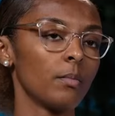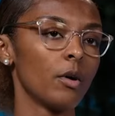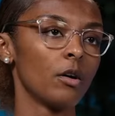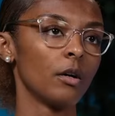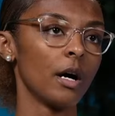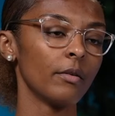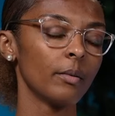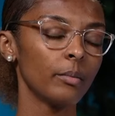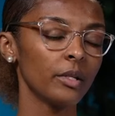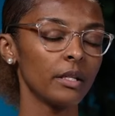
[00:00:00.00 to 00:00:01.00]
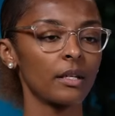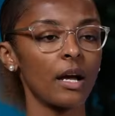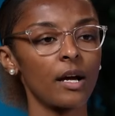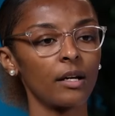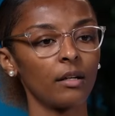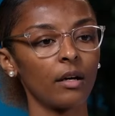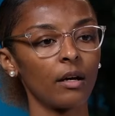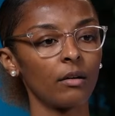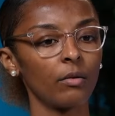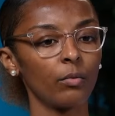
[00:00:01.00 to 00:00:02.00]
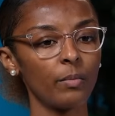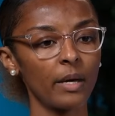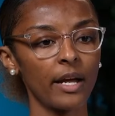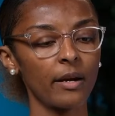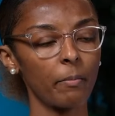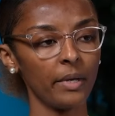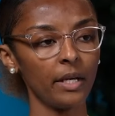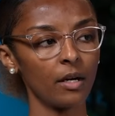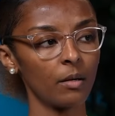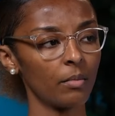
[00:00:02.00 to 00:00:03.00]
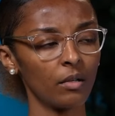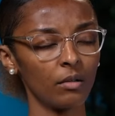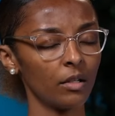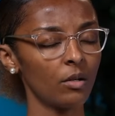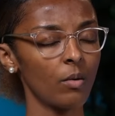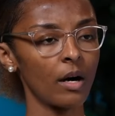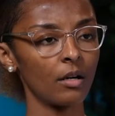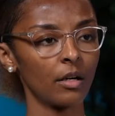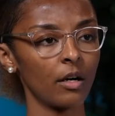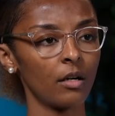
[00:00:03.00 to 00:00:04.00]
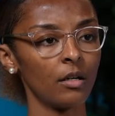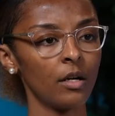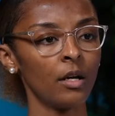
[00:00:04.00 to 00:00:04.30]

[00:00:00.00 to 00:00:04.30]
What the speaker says: small, I remember this guy, we met at a meetup a little while ago.